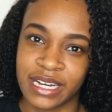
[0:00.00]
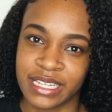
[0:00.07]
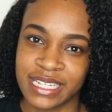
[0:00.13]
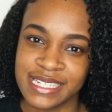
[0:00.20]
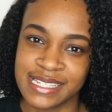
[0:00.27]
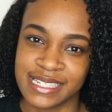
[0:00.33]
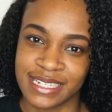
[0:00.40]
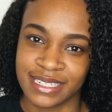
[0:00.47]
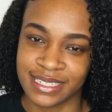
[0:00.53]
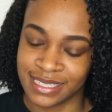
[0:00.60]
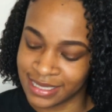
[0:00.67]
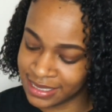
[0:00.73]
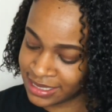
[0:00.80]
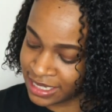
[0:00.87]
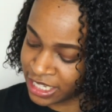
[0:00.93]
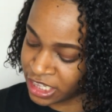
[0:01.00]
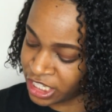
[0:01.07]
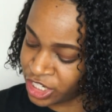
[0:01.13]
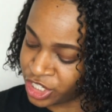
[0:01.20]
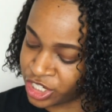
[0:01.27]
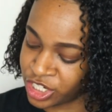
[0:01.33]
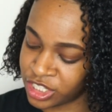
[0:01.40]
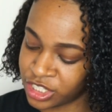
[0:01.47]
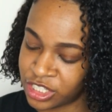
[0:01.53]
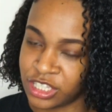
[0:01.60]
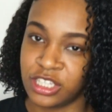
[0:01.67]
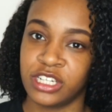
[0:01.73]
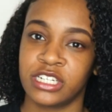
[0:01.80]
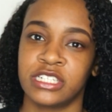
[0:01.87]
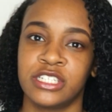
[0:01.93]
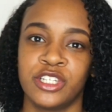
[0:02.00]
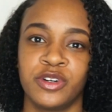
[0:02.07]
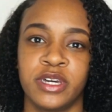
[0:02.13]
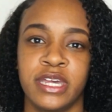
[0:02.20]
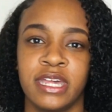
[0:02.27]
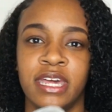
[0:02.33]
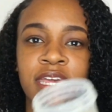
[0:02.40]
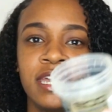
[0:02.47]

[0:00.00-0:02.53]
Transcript: glisten, glitter look to it.